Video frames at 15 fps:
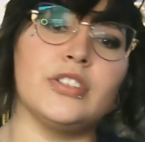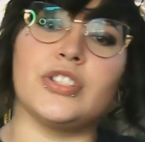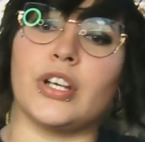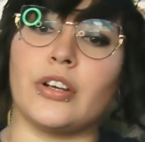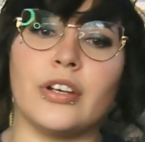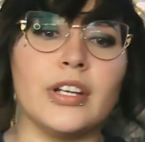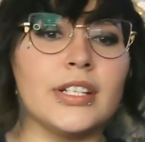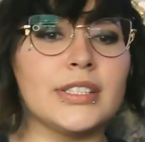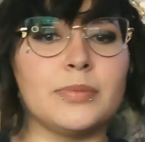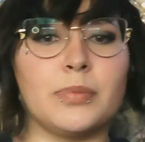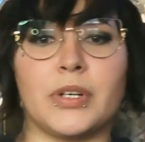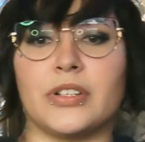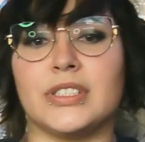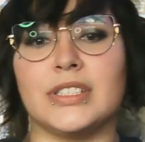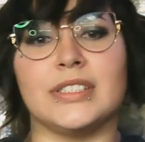Share your
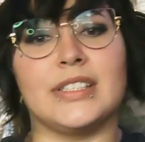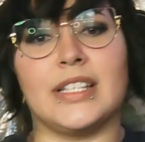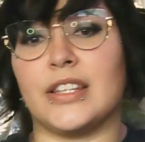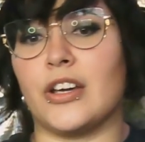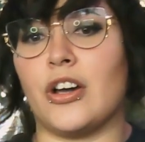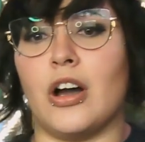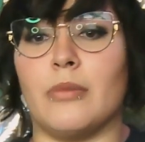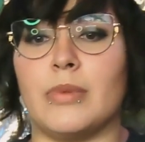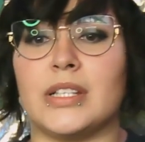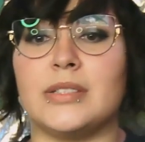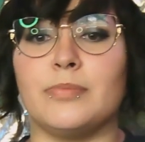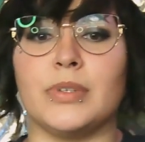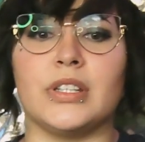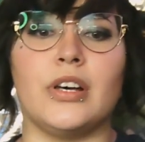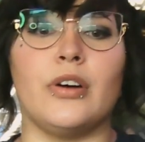experiences in the
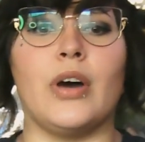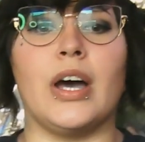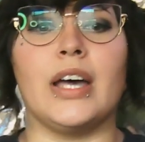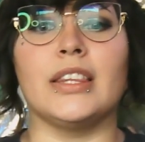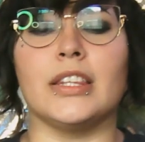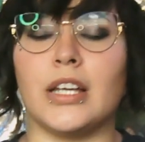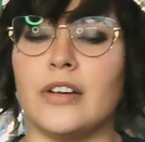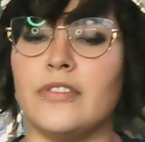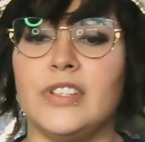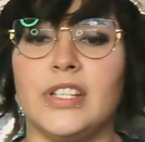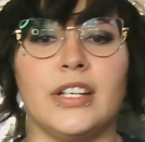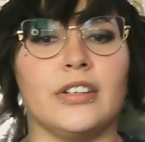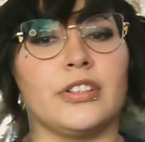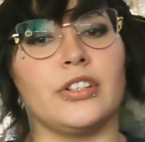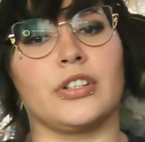comments below. I'd love to
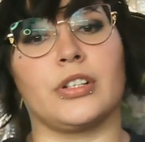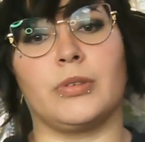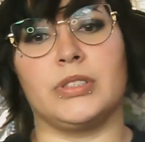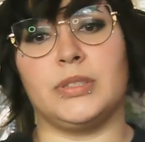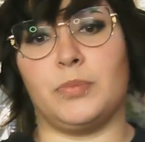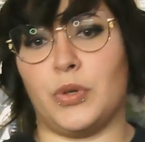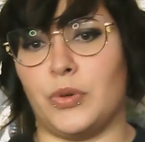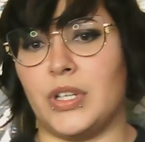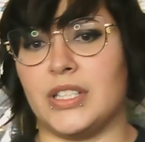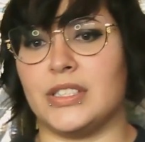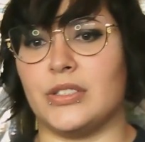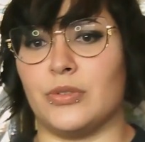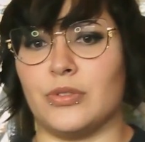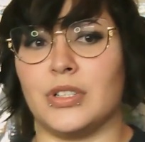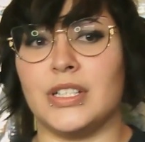hear your spooky
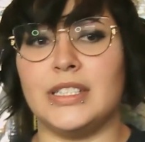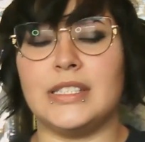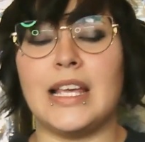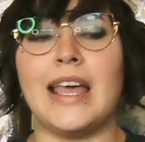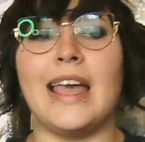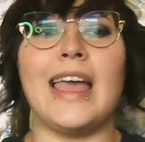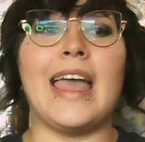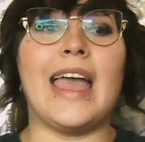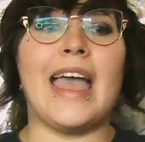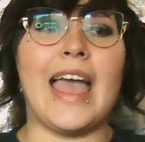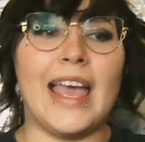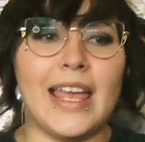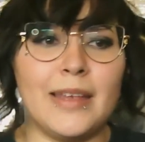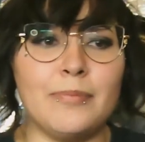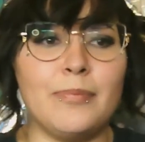stories
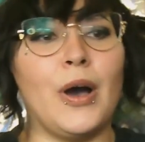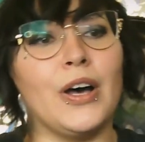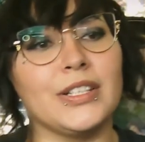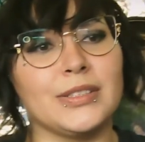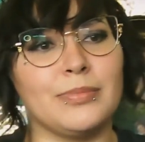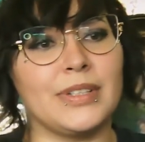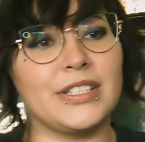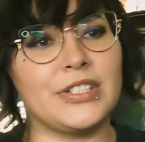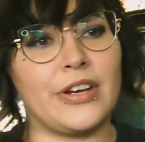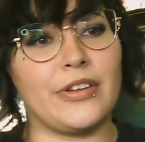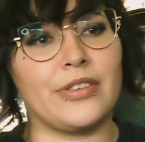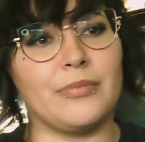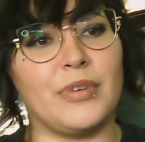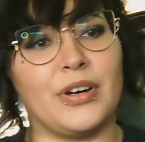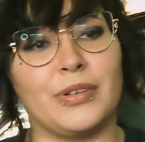and possibly
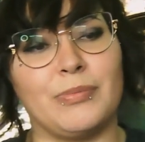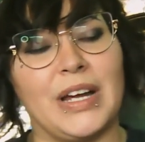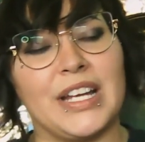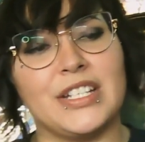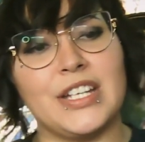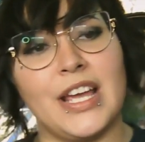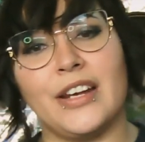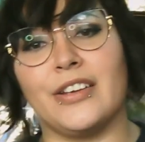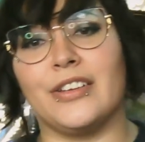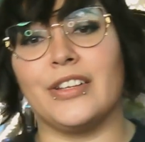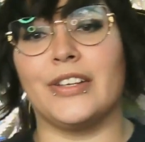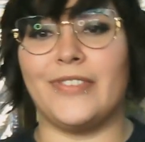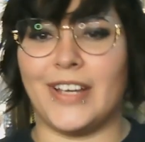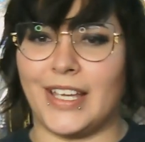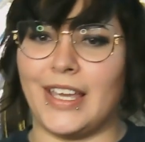share them on my channel
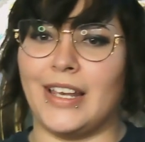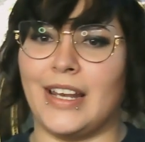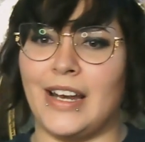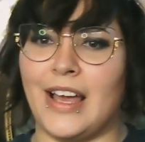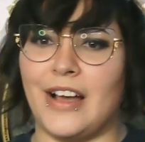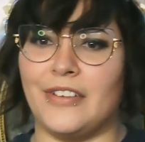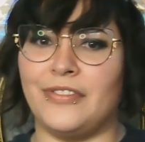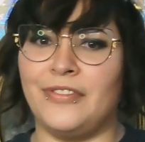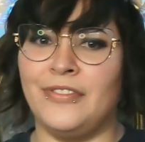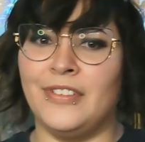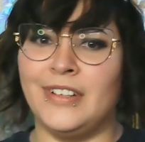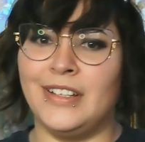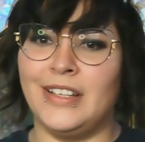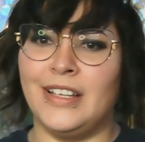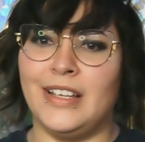if I get enough.
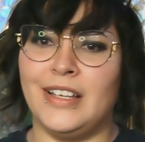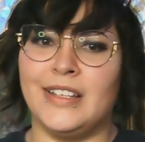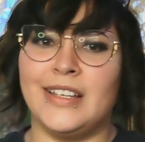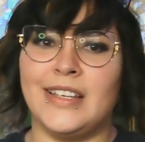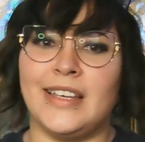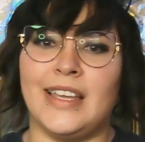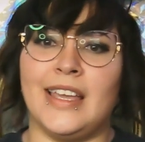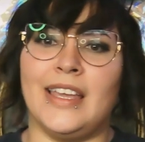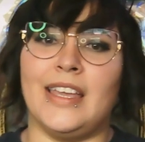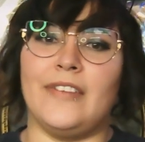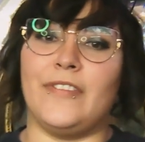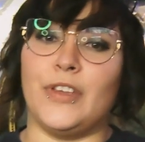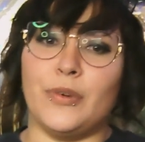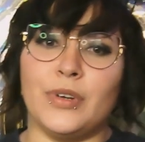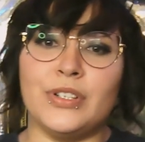
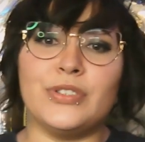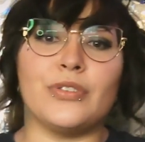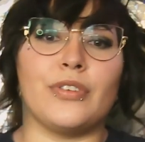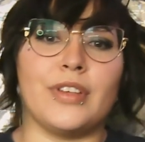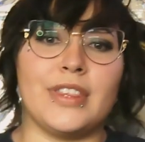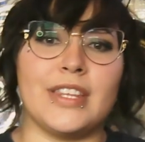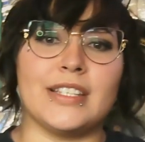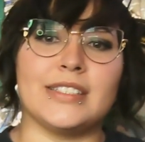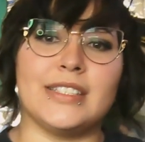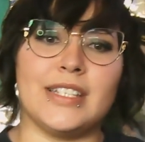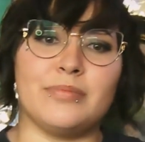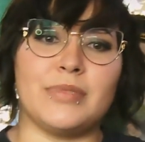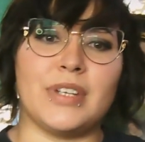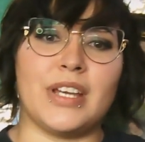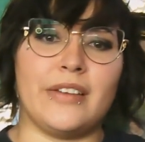If you enjoyed this
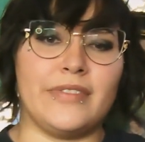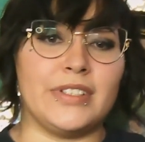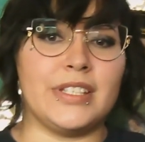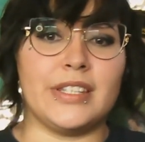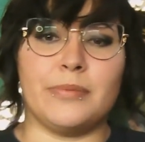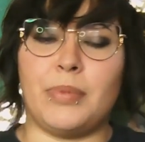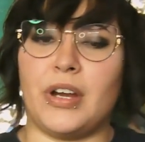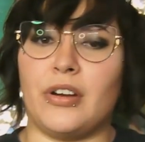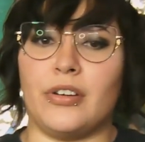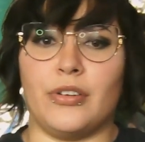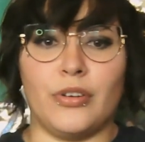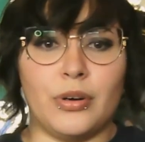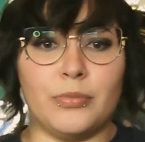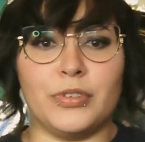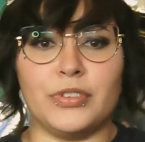deep dive into the
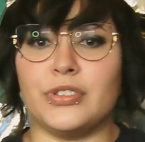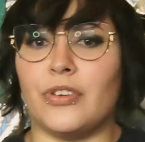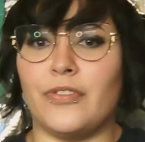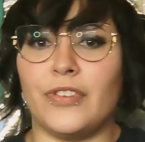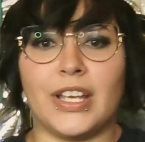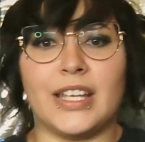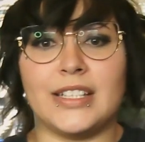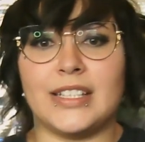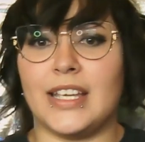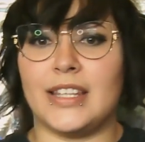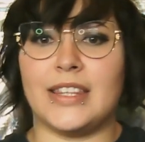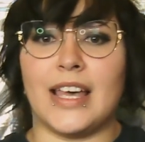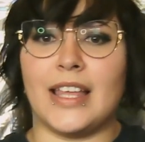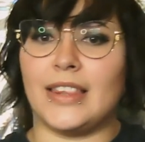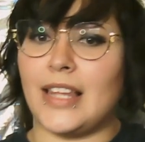paranormal, don't forget to
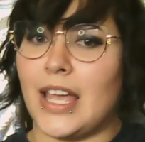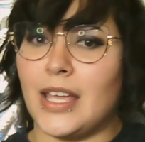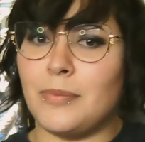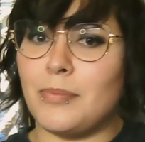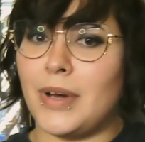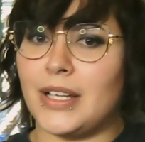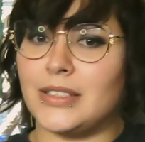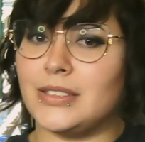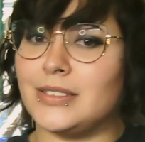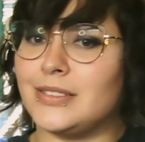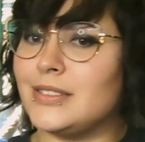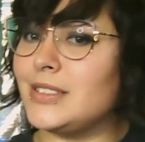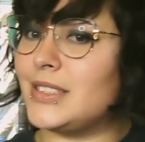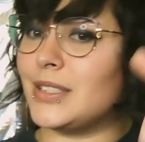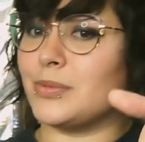hit that like
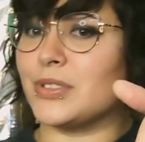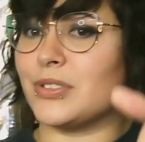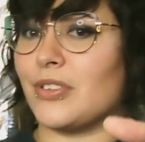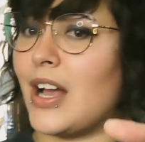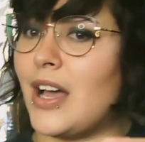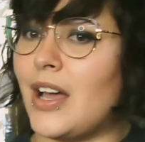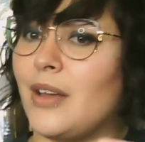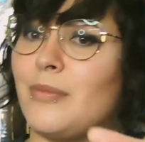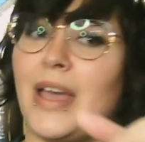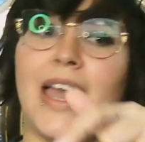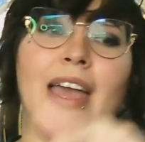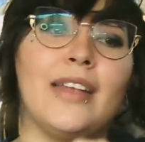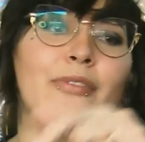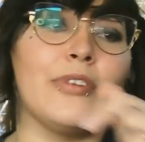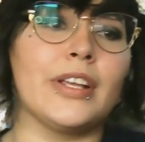button, subscribe,
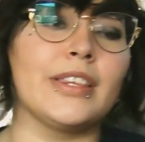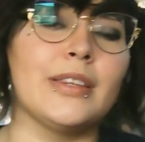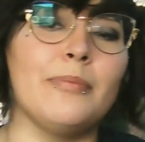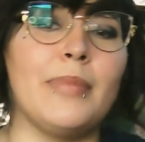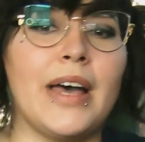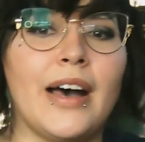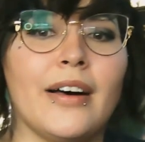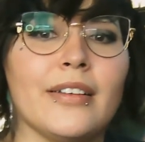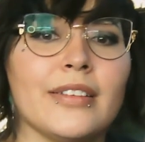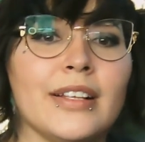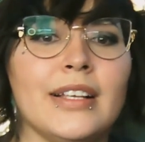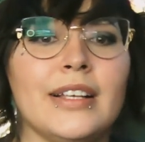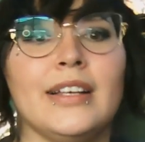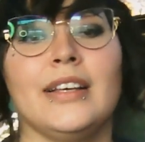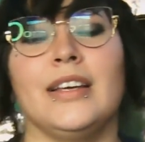and ring the bell
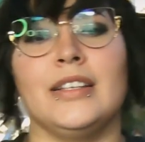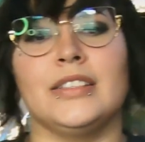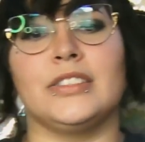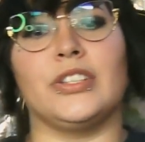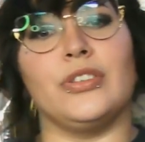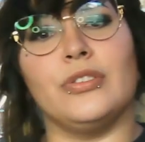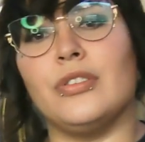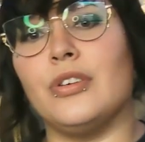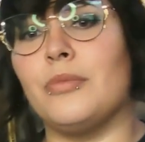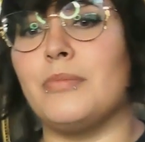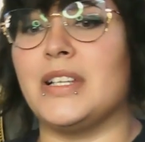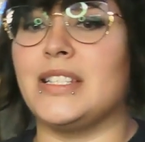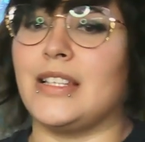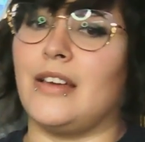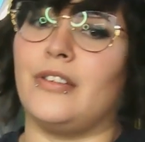so you don't
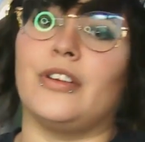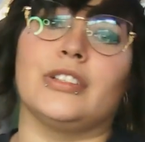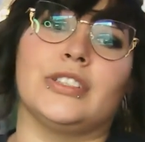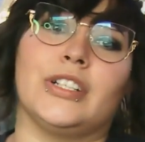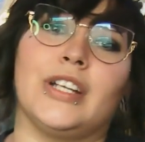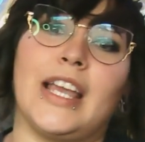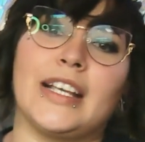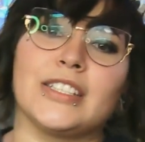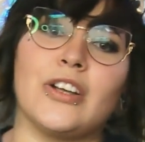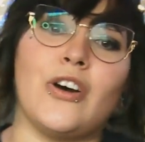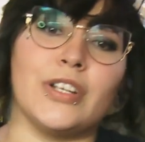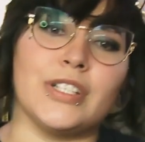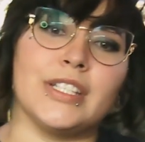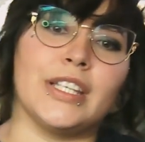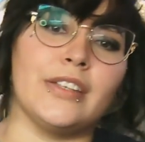miss out on our next
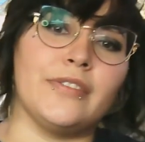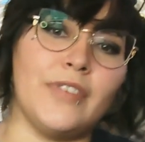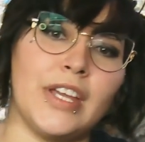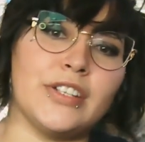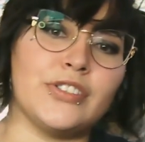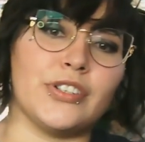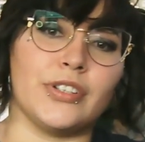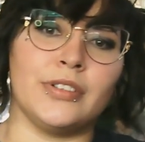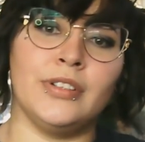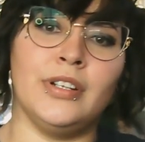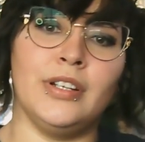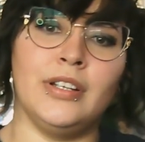haunting adventure.